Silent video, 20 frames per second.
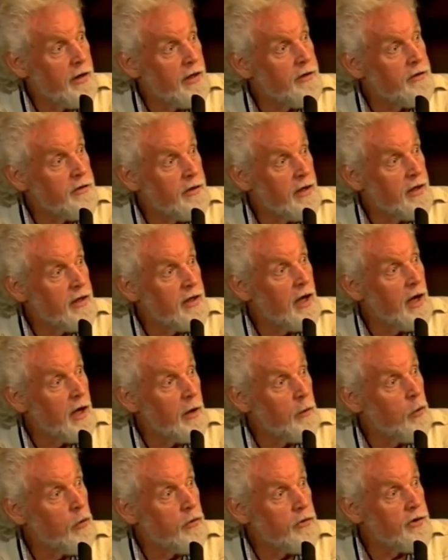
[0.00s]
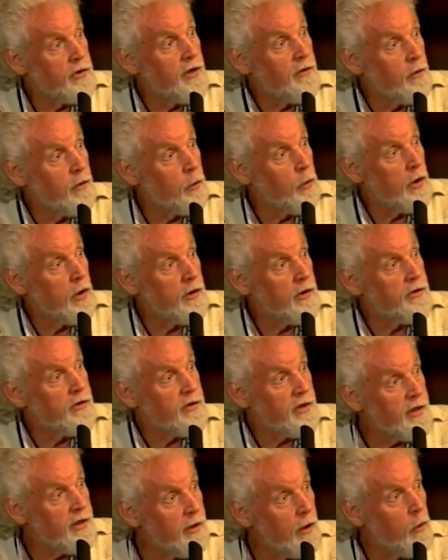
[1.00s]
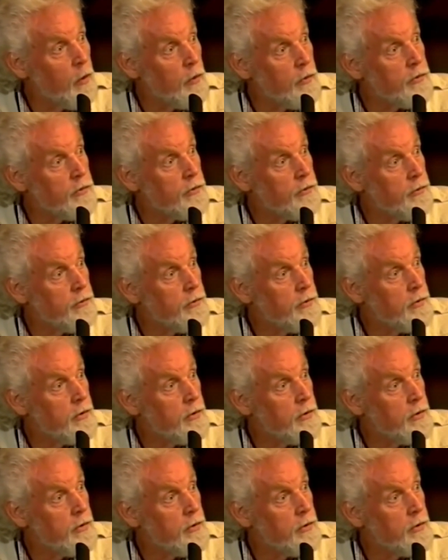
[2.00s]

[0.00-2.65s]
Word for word: He said, God wants everyone to see those.